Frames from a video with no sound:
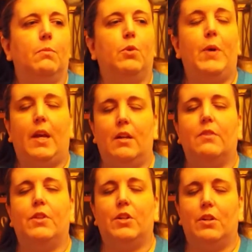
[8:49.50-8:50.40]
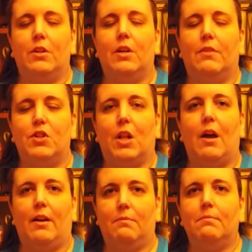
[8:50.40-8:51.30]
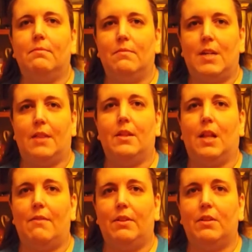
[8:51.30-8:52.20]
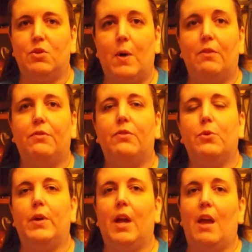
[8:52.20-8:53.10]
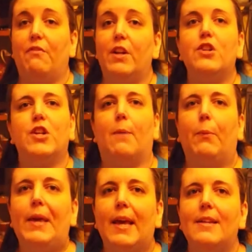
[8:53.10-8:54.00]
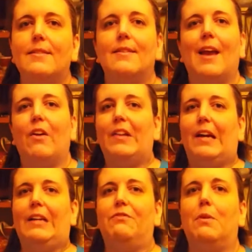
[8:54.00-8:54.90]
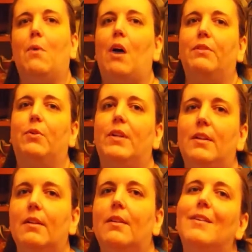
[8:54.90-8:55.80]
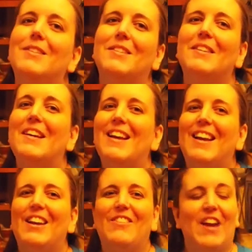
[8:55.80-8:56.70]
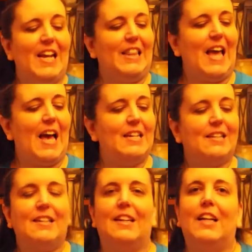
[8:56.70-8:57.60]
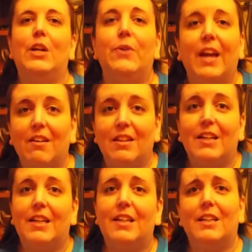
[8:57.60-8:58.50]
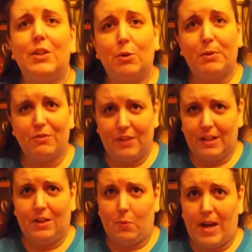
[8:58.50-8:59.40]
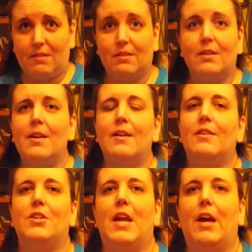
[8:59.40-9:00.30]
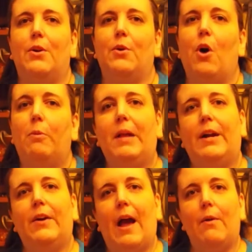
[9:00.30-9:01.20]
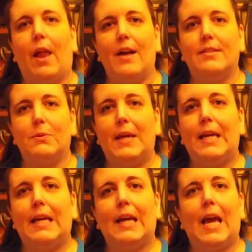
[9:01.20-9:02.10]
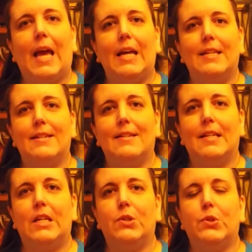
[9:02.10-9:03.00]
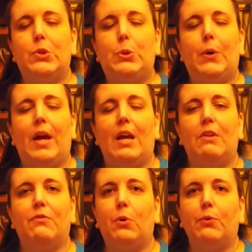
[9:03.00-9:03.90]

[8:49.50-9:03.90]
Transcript: weekend of July 10th, 11th, and 12th doing a finish it up weekend. Caroline from Off the Grid Needle Arts created that. Hello Caroline, I hope you're feeling well. She had her gallbladder out last week, and here's to a full